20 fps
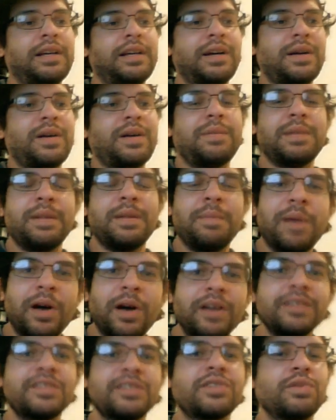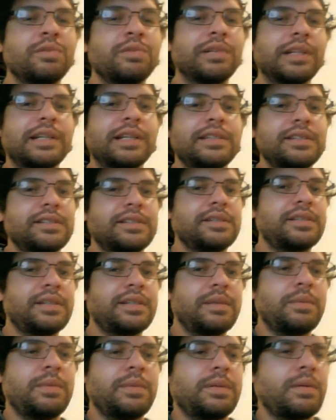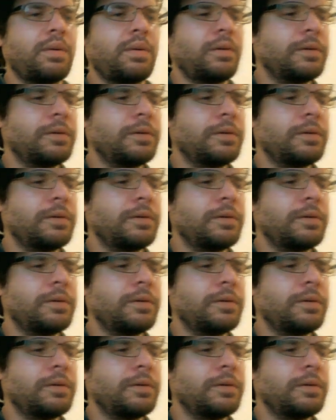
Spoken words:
in a personal relationship with God.